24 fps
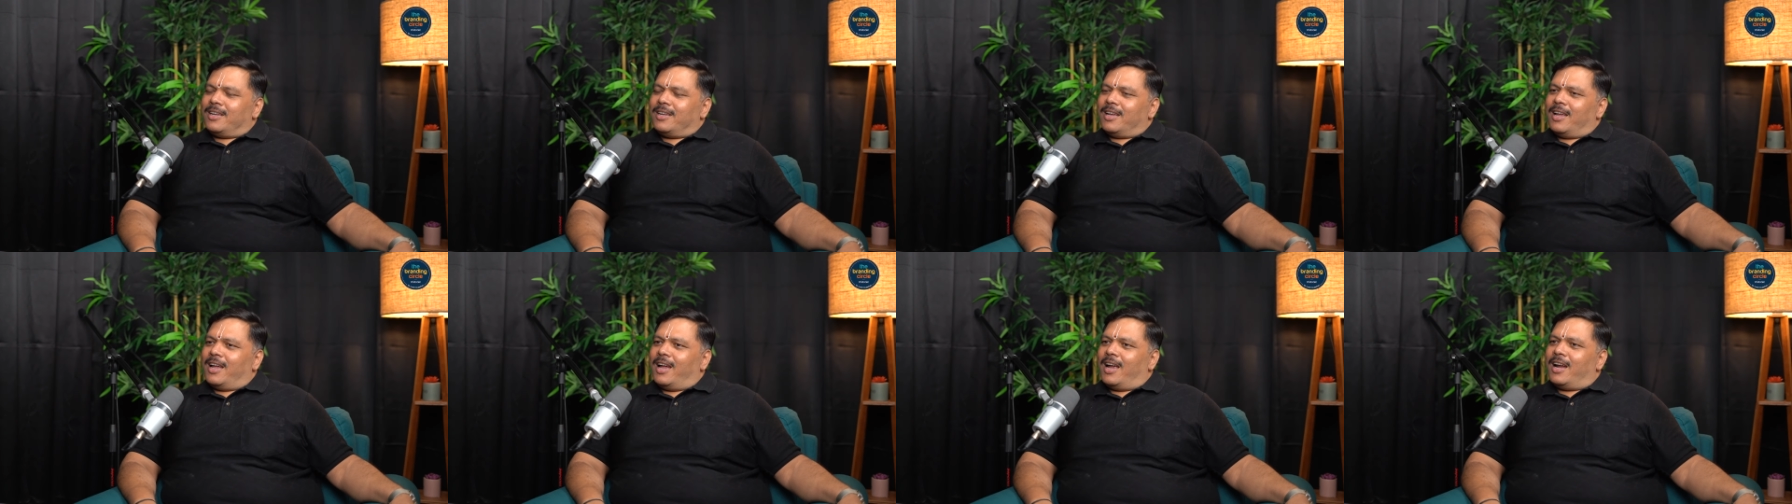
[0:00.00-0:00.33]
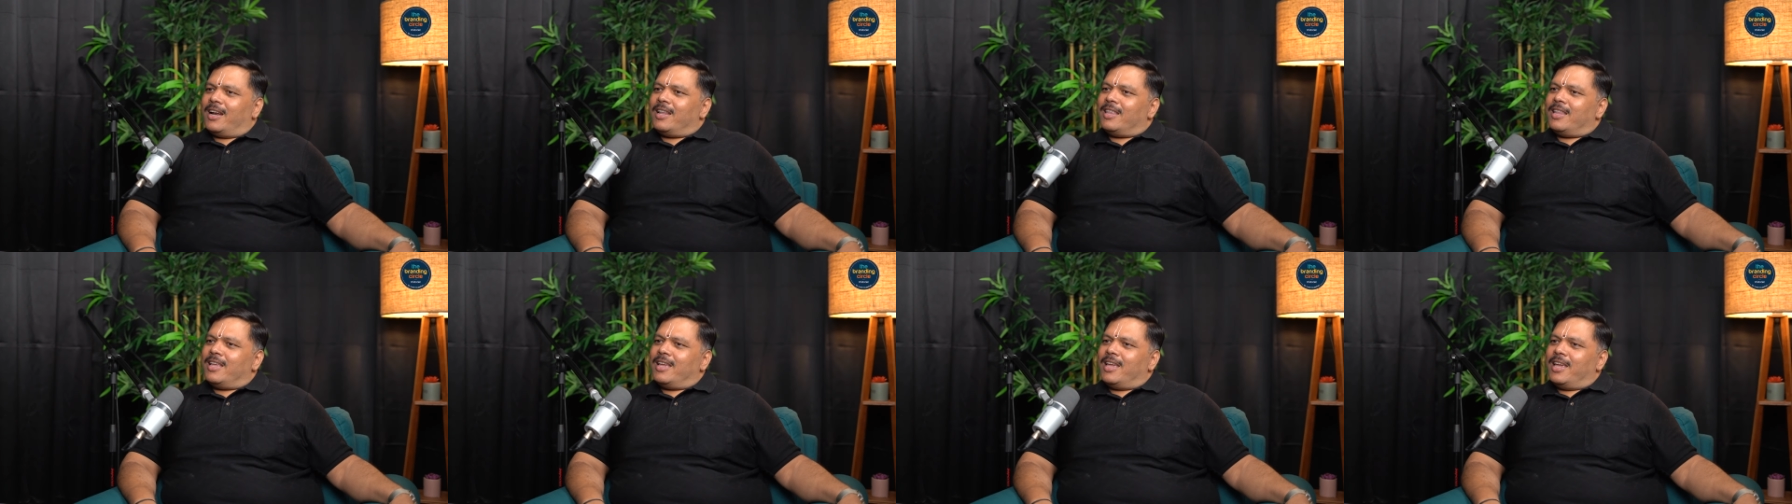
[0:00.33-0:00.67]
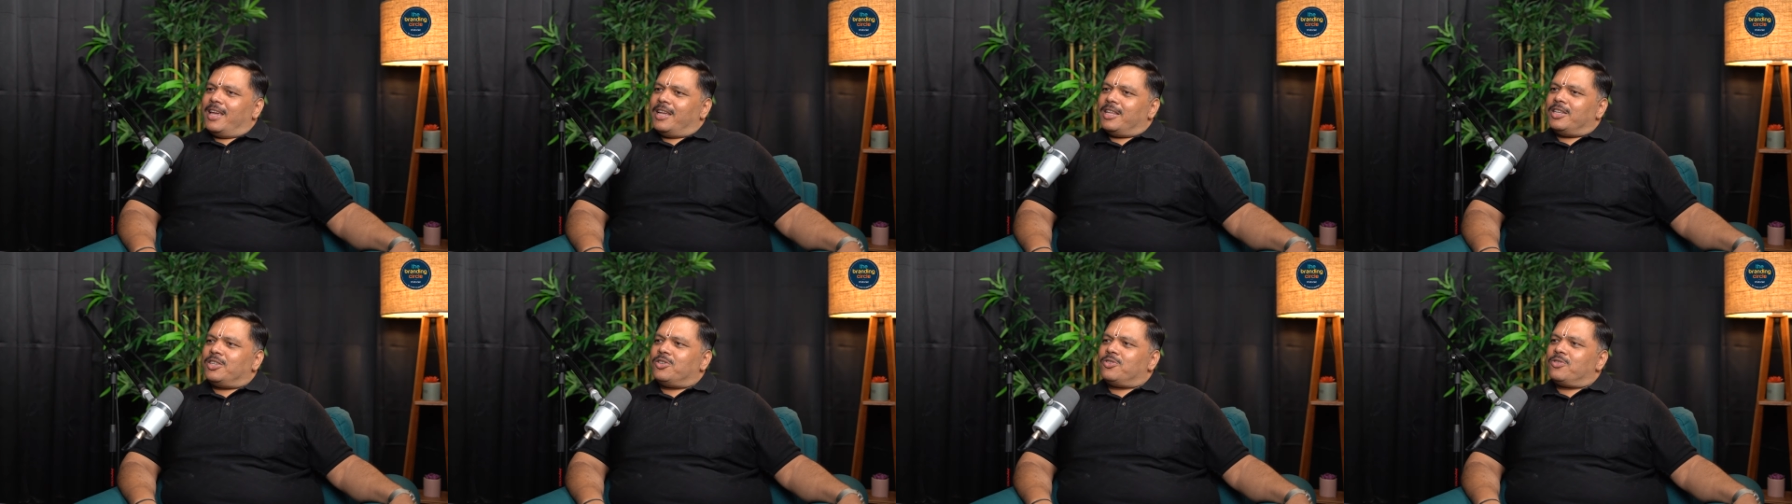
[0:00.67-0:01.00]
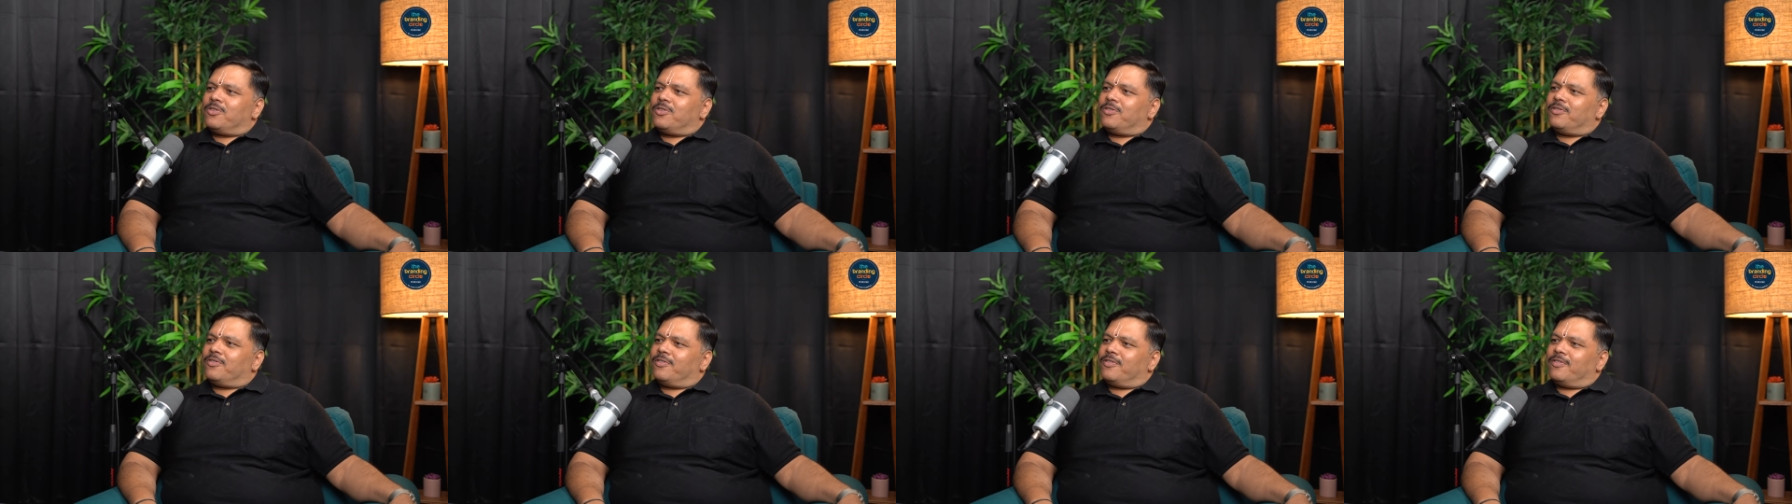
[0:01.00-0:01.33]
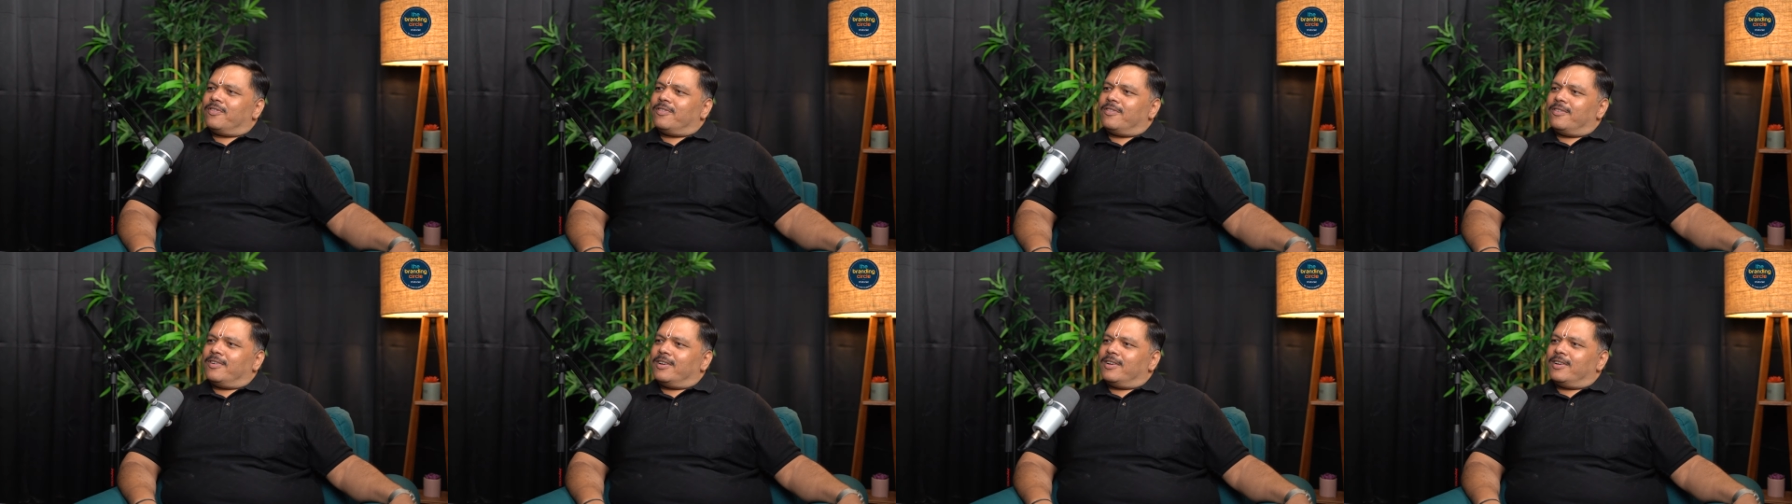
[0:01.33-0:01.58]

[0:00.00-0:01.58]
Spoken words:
At the age of